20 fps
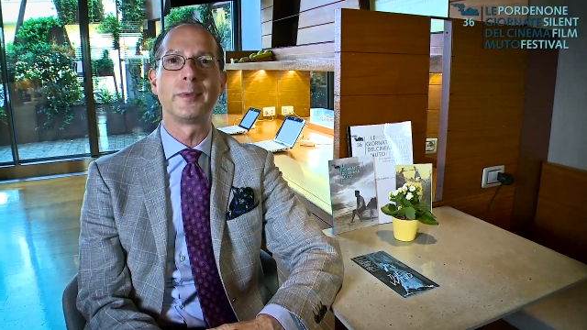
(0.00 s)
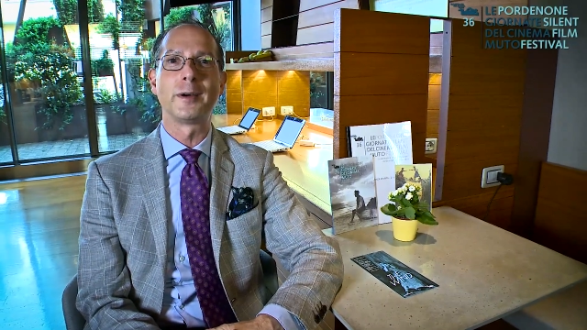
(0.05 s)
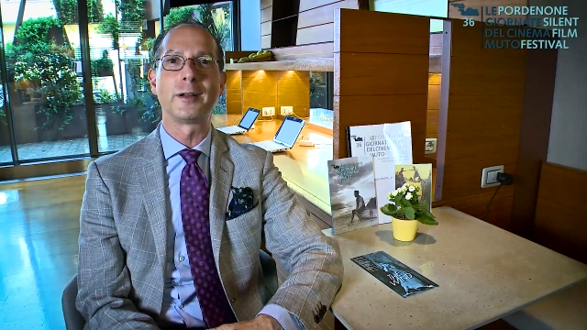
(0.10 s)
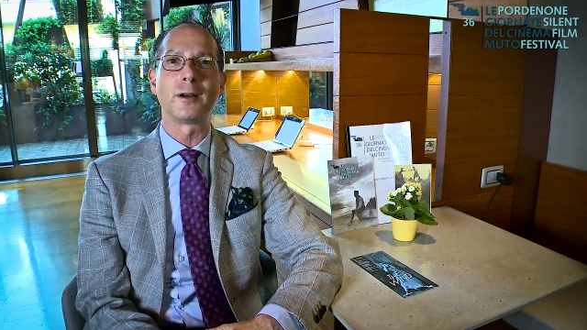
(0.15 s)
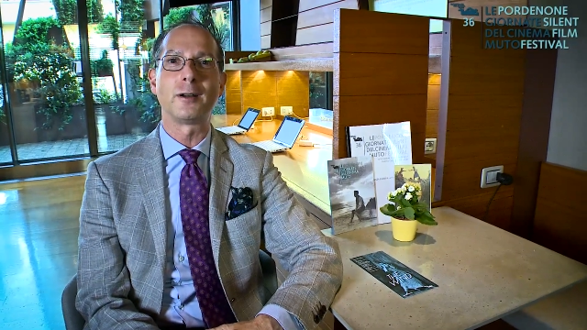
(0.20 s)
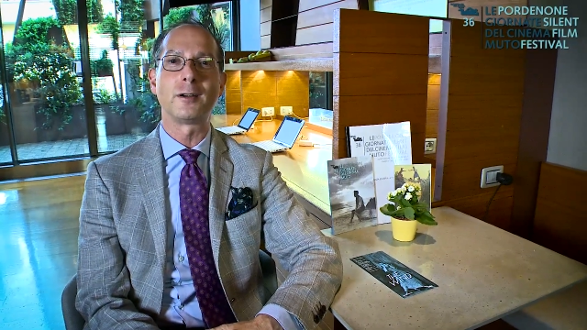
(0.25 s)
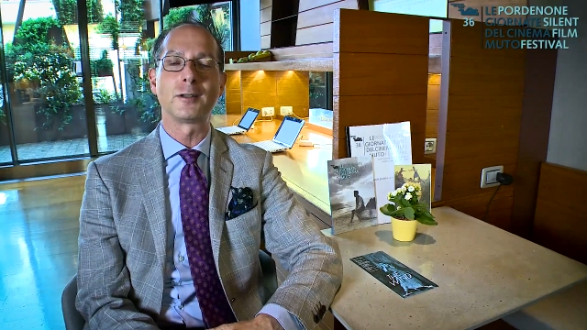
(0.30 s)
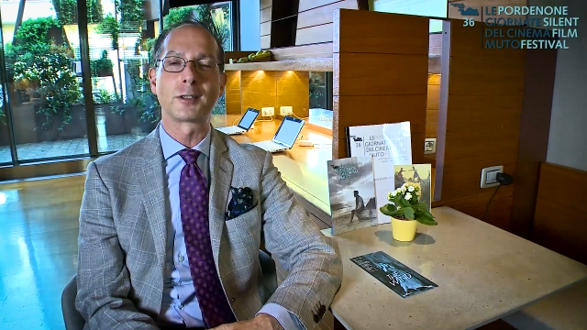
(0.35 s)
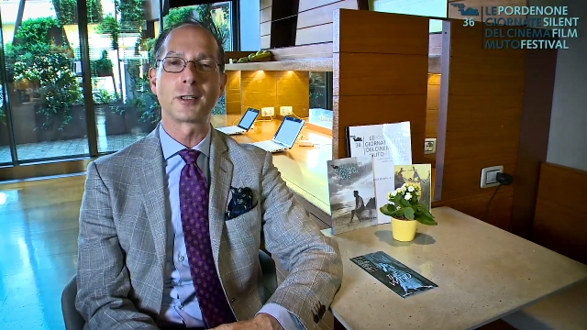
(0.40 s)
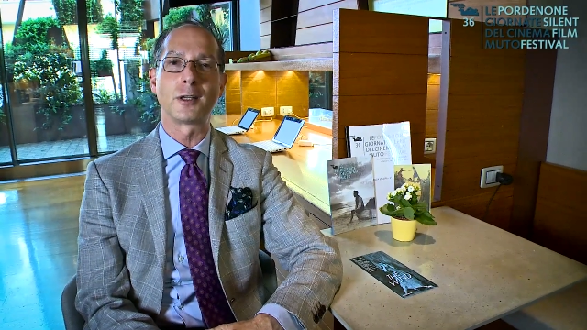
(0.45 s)
but
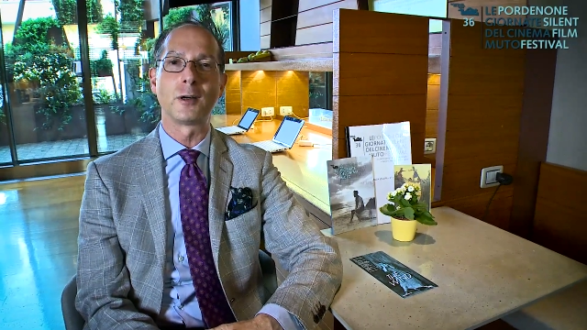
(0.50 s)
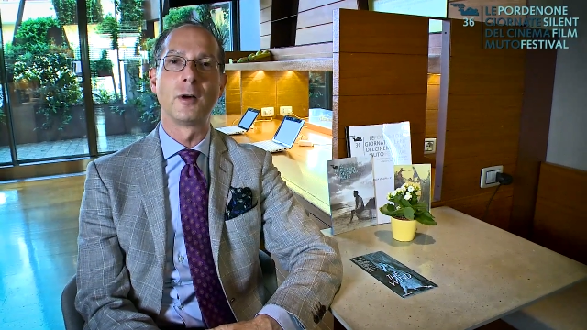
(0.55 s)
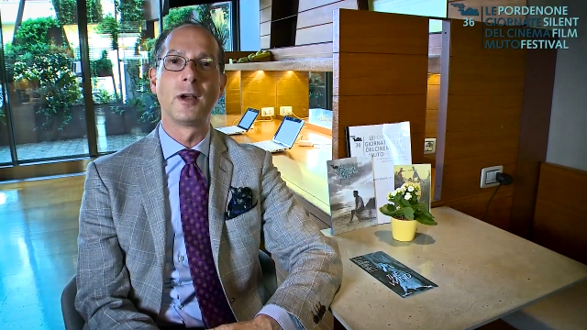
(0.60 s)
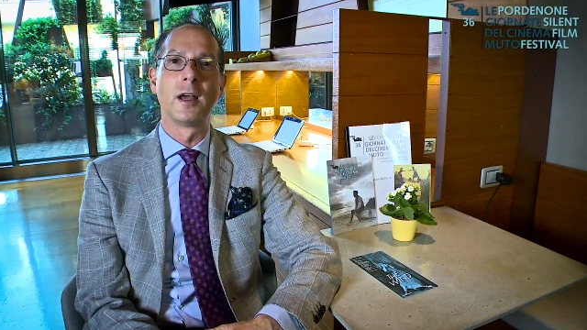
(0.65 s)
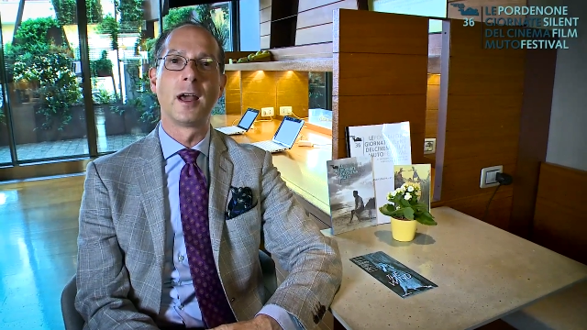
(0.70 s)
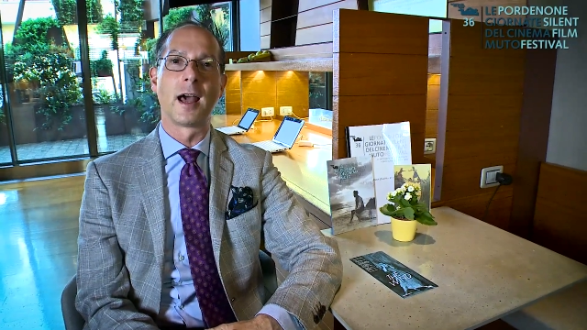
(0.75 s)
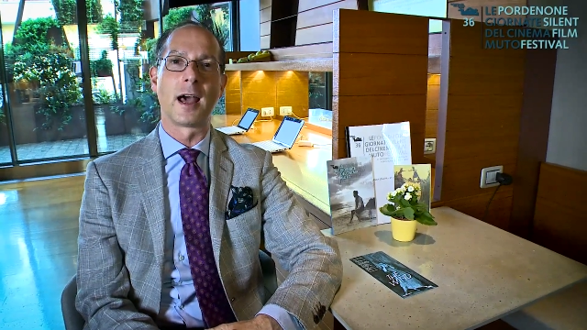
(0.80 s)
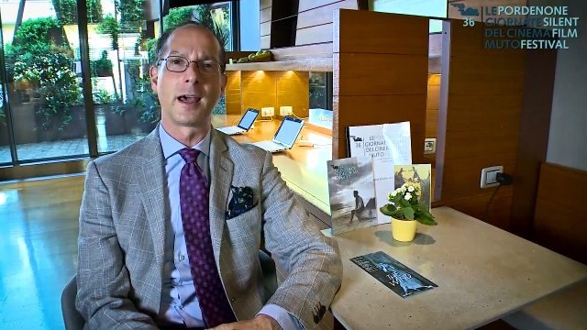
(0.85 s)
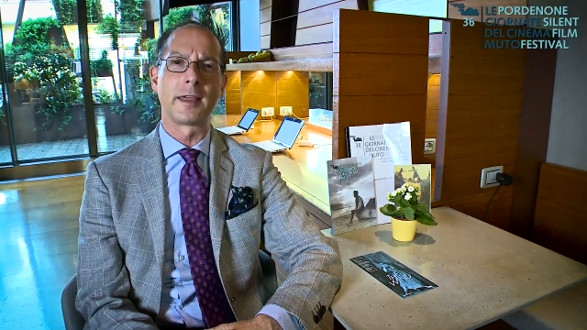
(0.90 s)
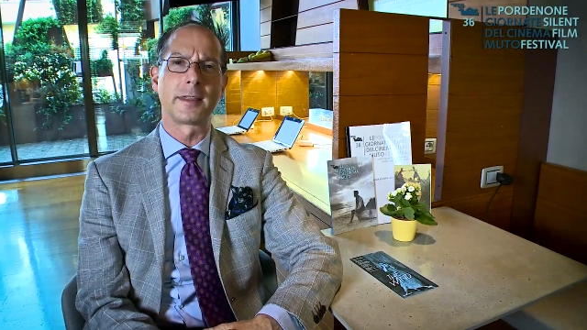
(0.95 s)
also
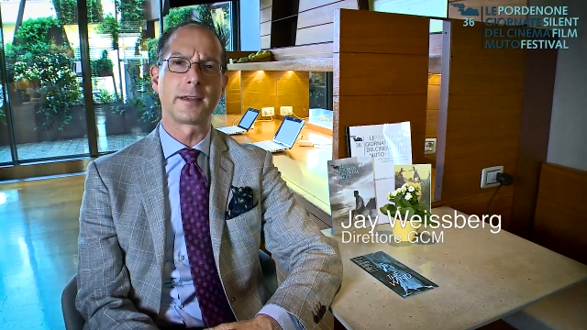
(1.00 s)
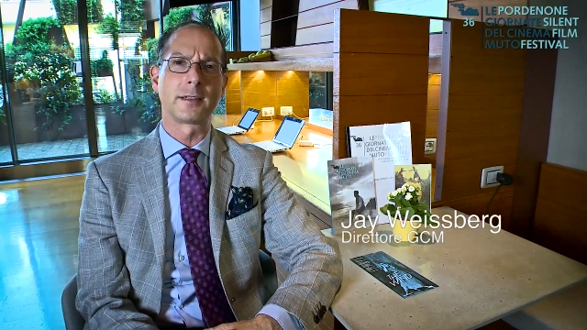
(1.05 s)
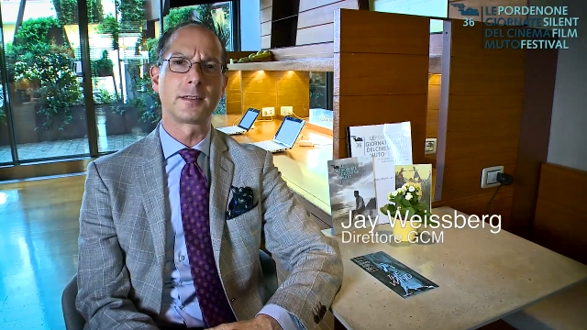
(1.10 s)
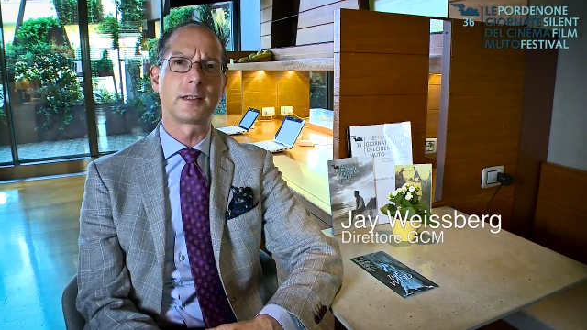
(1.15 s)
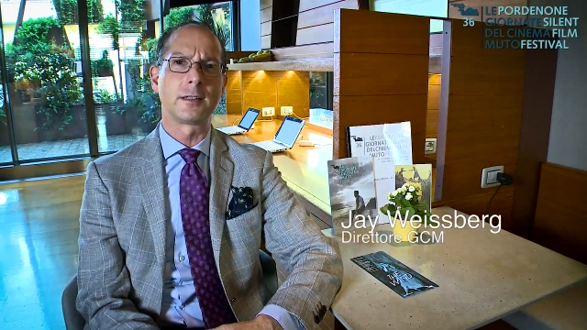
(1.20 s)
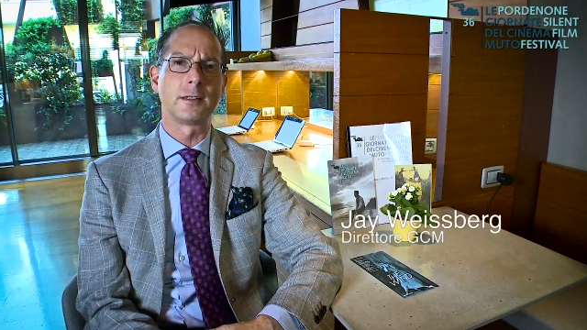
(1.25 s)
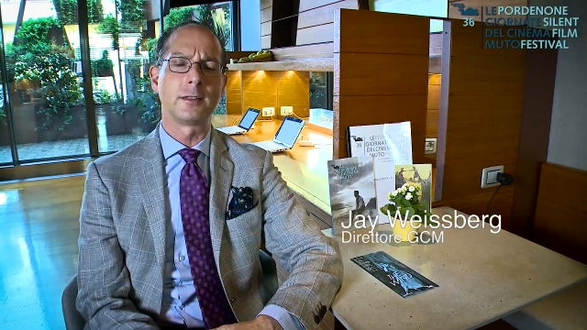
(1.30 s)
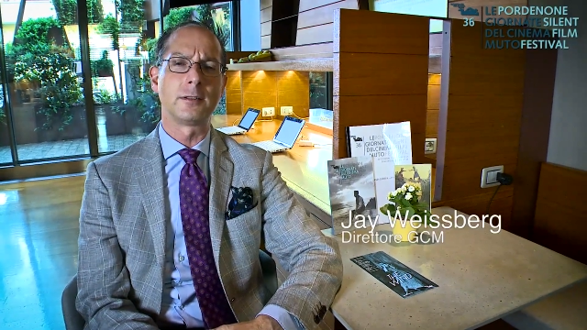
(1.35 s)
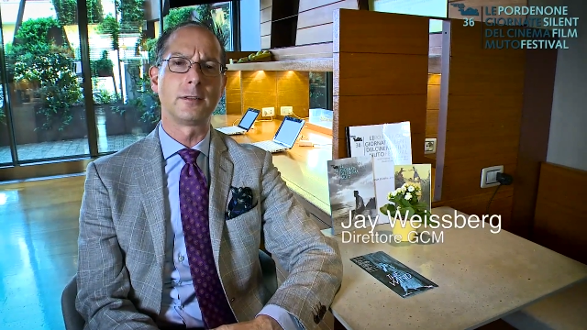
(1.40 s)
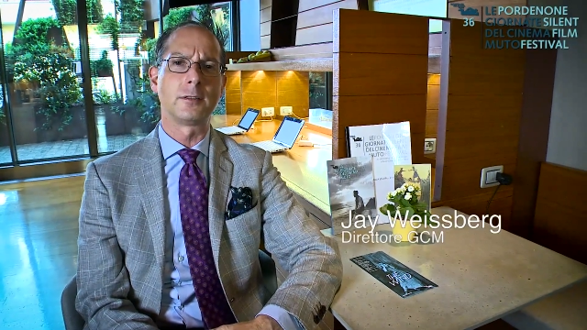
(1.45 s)
I think
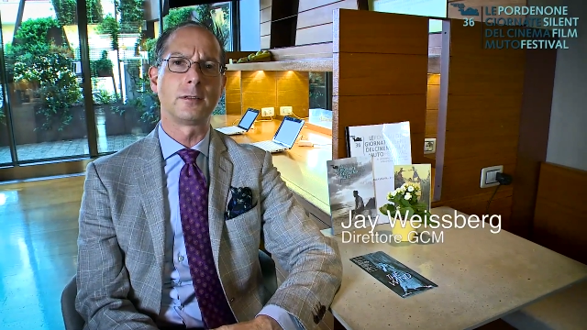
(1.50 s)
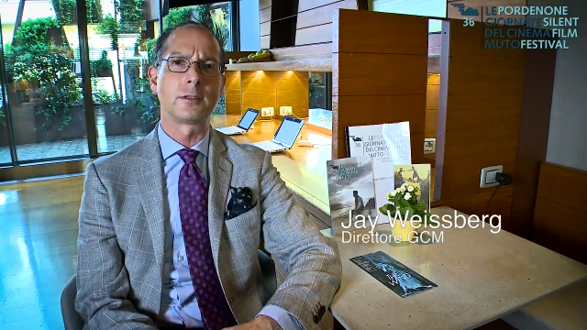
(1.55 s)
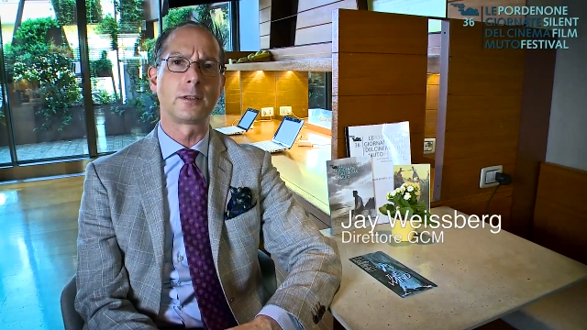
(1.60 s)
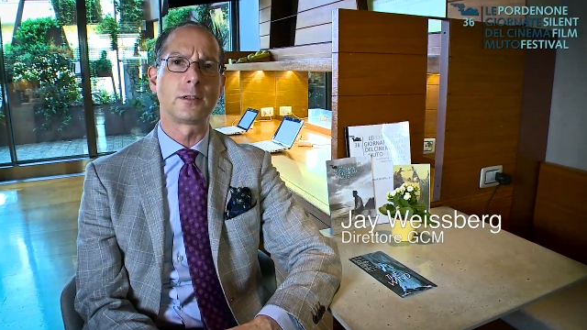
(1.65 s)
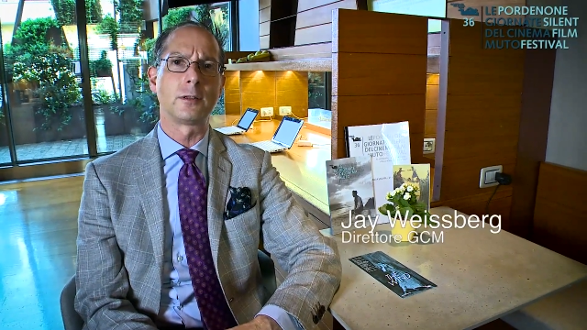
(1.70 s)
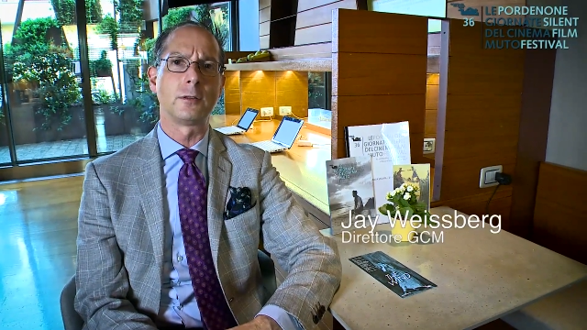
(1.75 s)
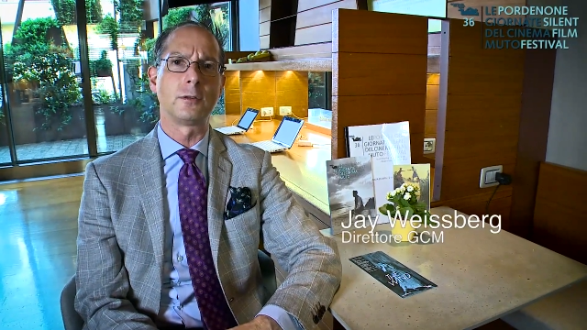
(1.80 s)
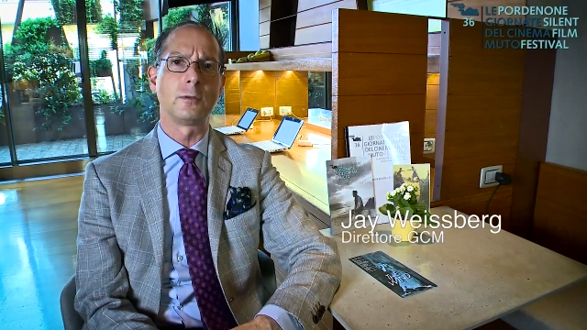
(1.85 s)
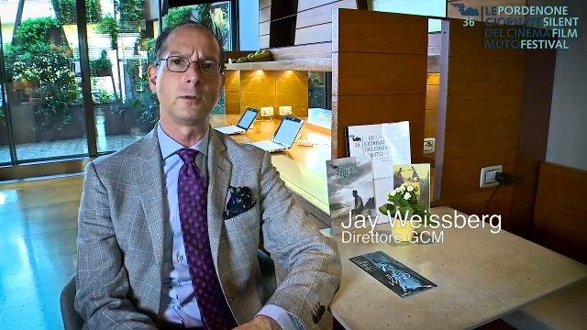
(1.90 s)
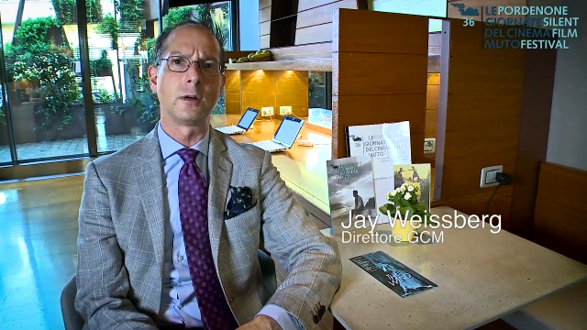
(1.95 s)

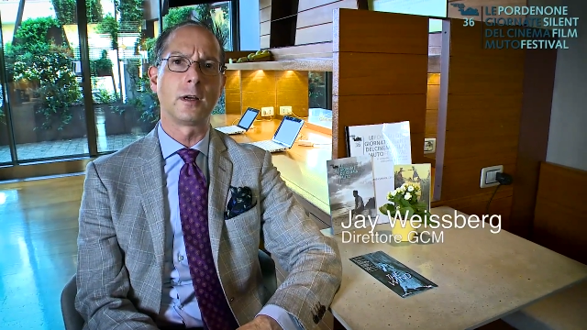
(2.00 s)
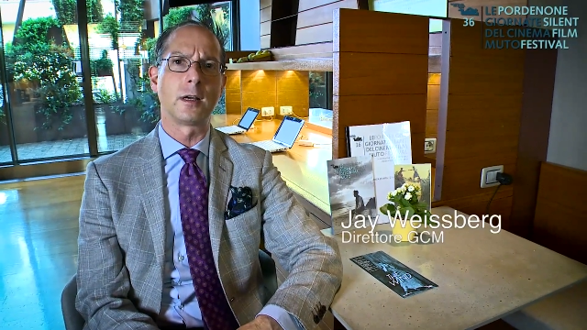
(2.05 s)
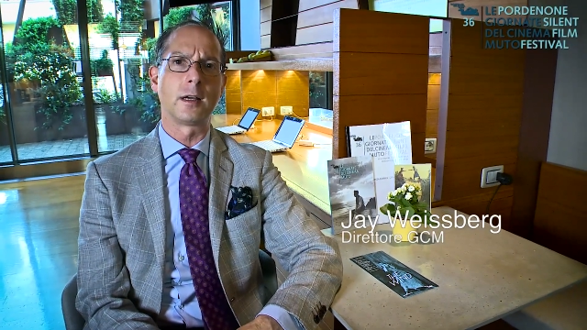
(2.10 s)
to